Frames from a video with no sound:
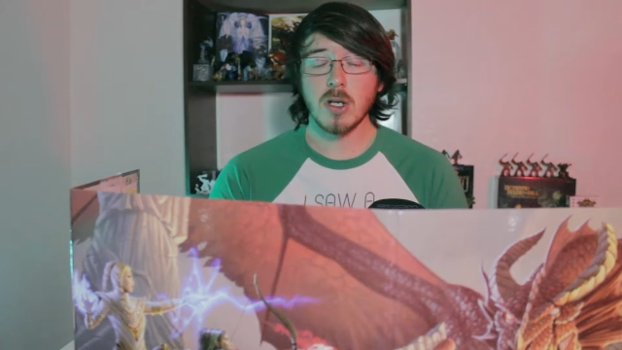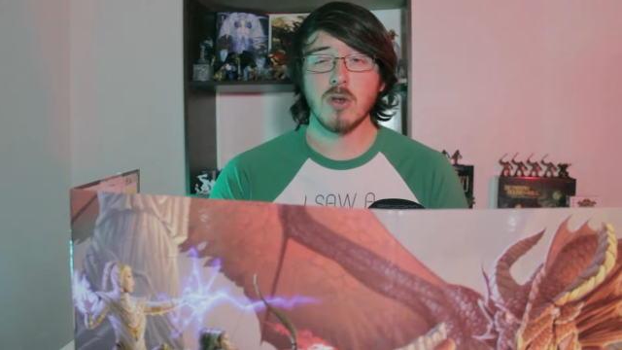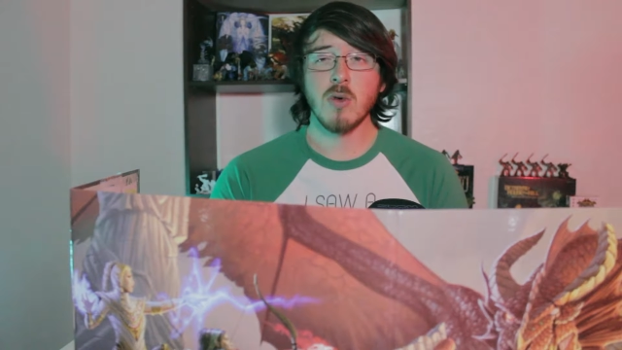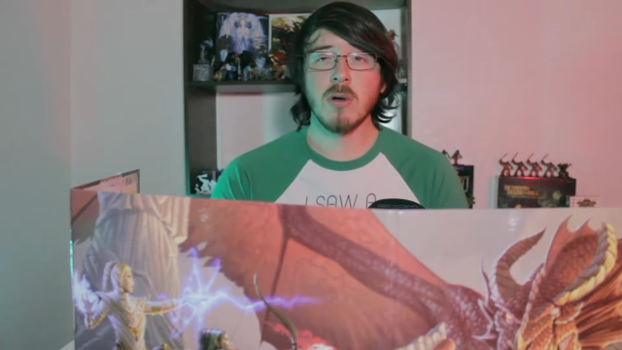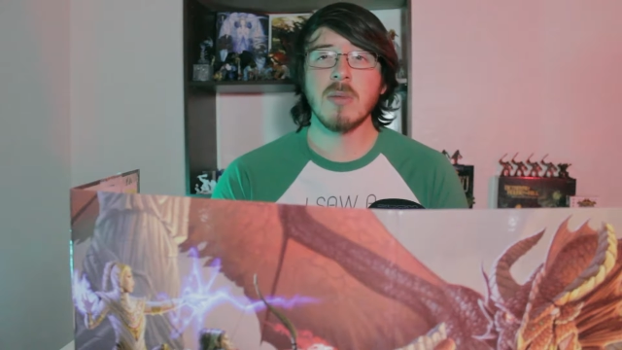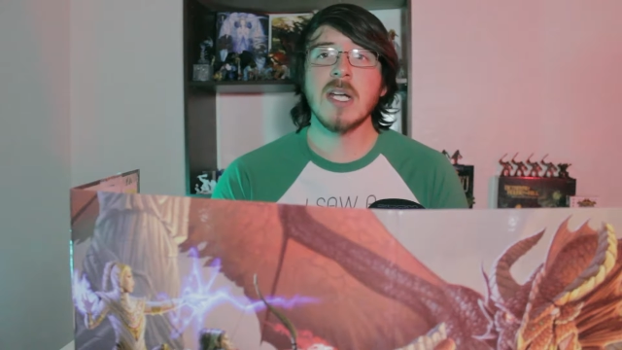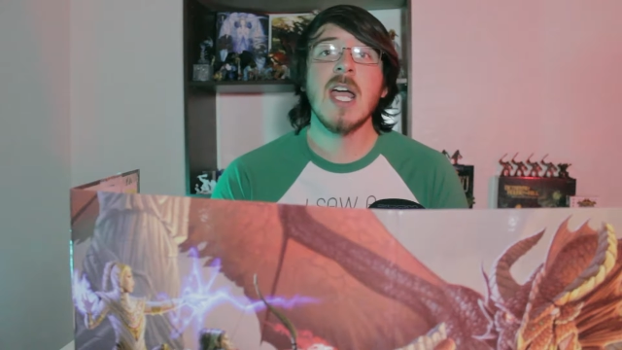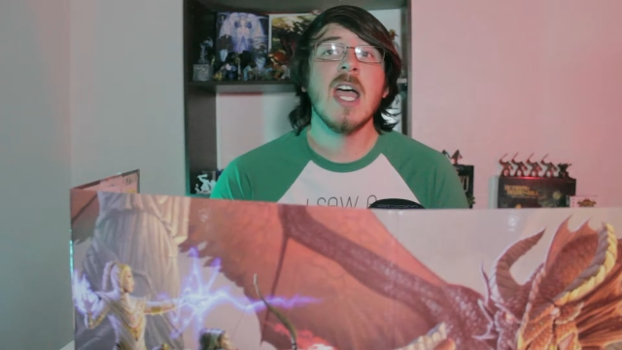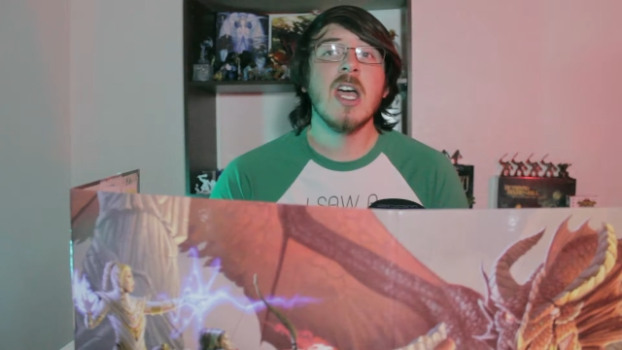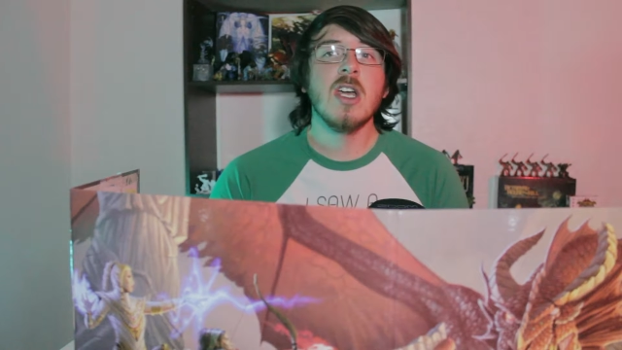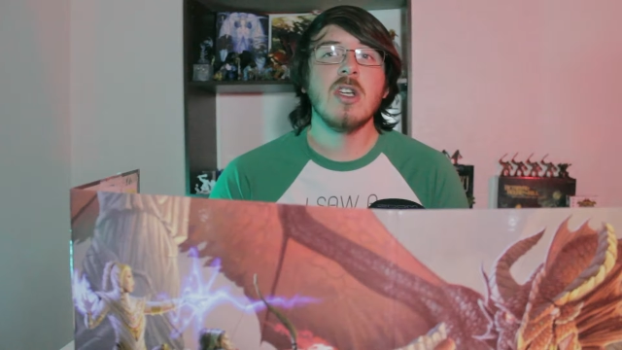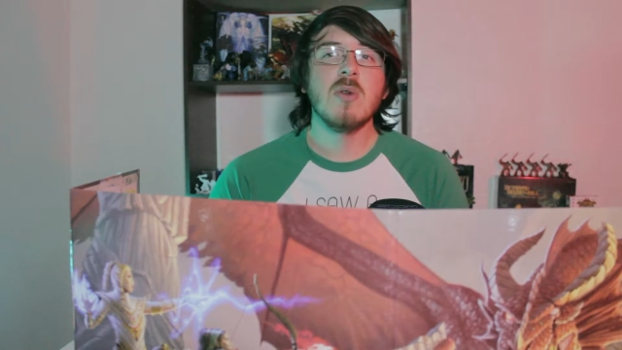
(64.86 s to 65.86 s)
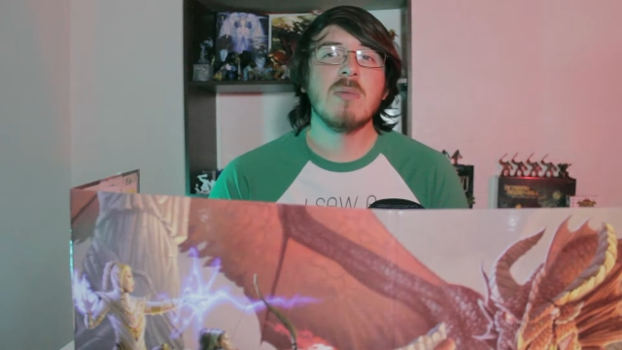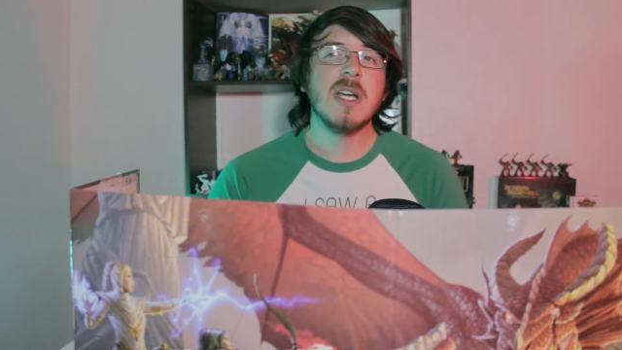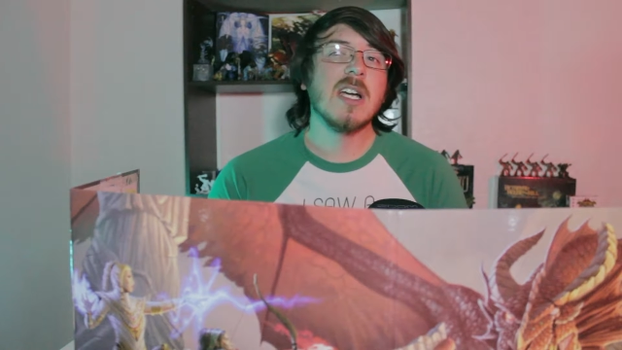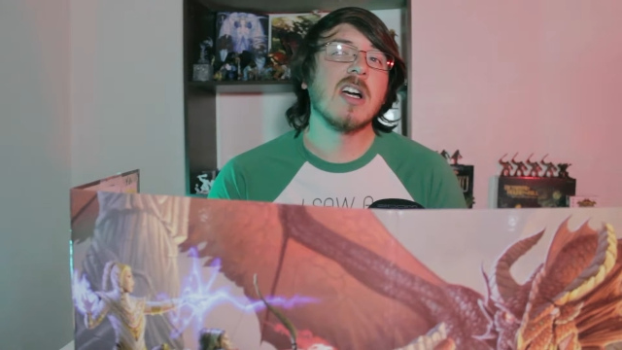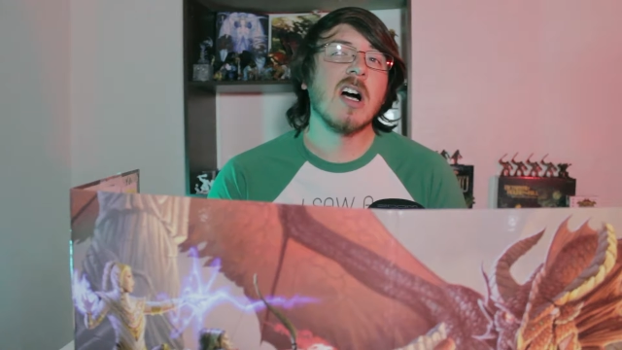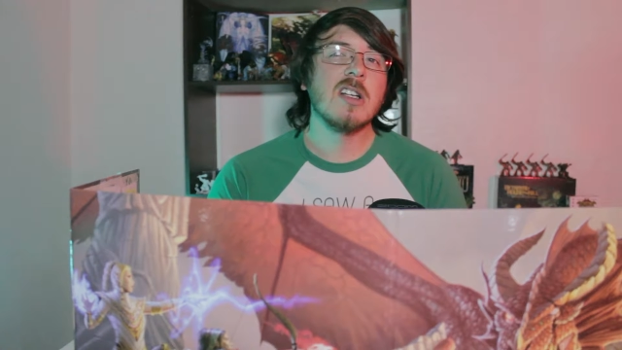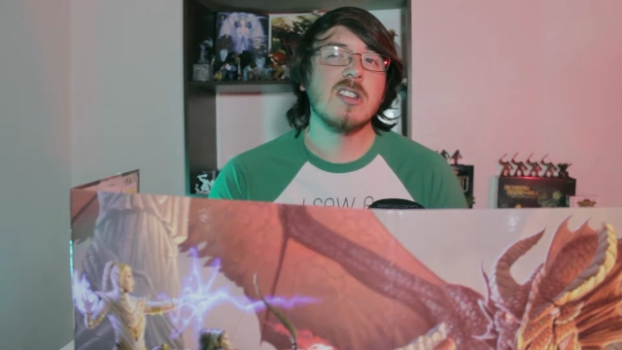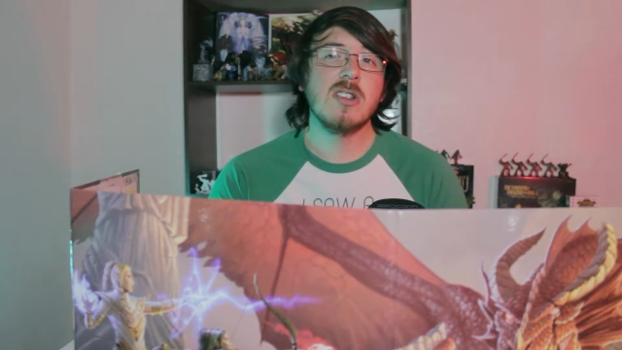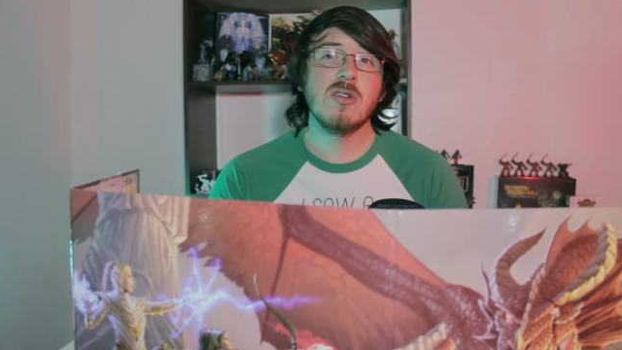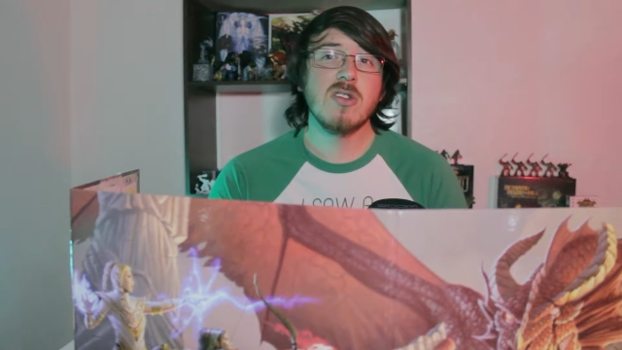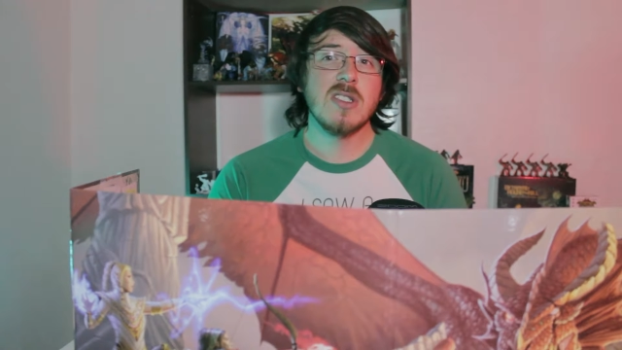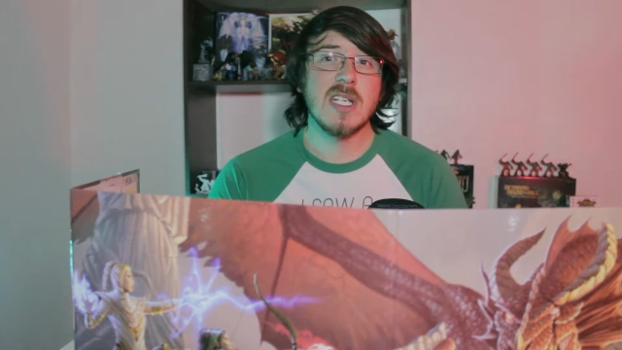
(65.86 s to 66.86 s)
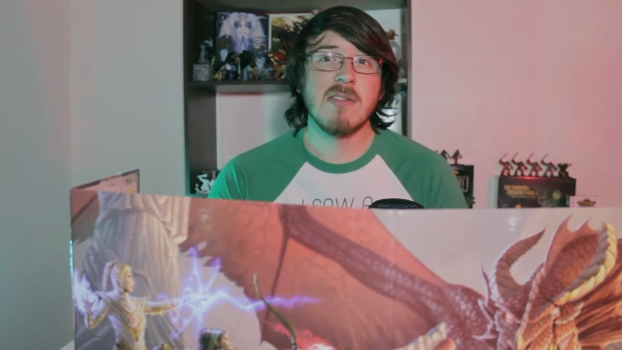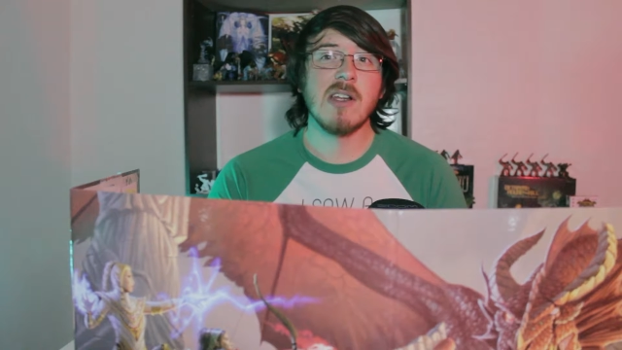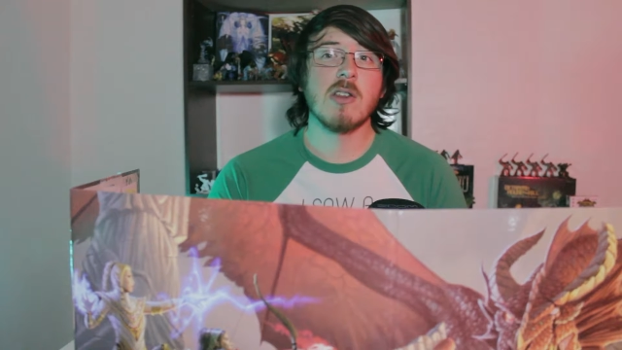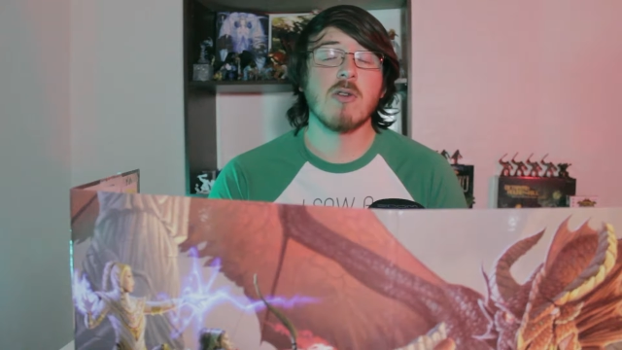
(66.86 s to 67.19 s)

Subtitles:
Normally, you would make a Constitution saving